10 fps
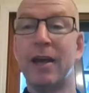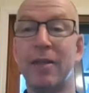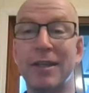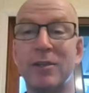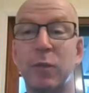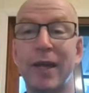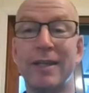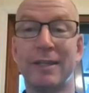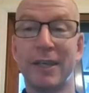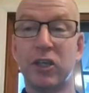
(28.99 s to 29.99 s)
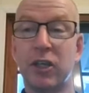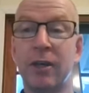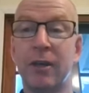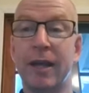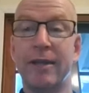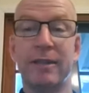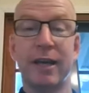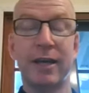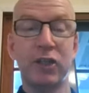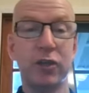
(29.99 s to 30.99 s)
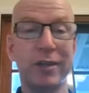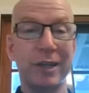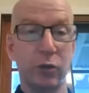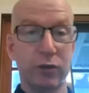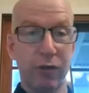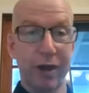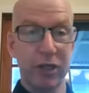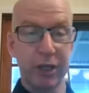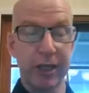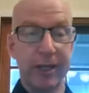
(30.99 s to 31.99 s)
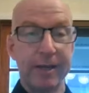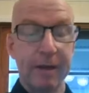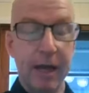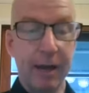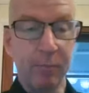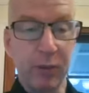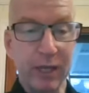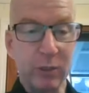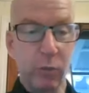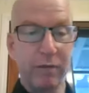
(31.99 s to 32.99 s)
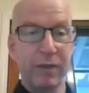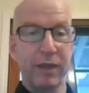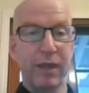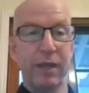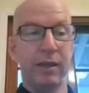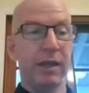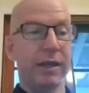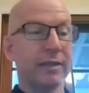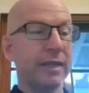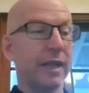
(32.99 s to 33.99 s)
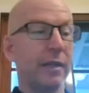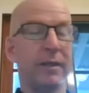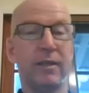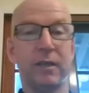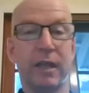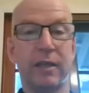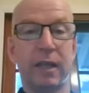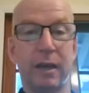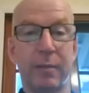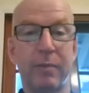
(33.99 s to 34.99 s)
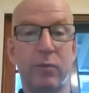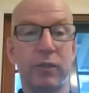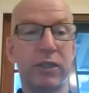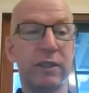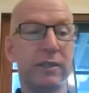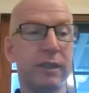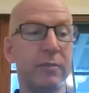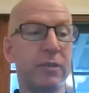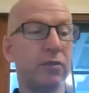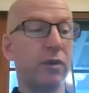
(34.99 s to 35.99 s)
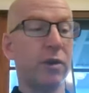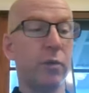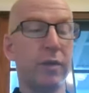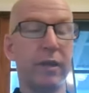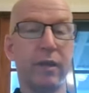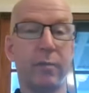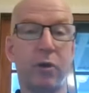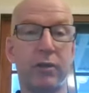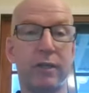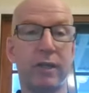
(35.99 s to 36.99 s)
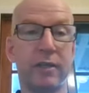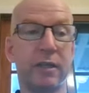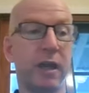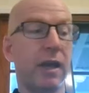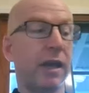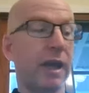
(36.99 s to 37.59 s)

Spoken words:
This week's session is choosing your strategy. It's one of the, elements that people seem to struggle with in the process.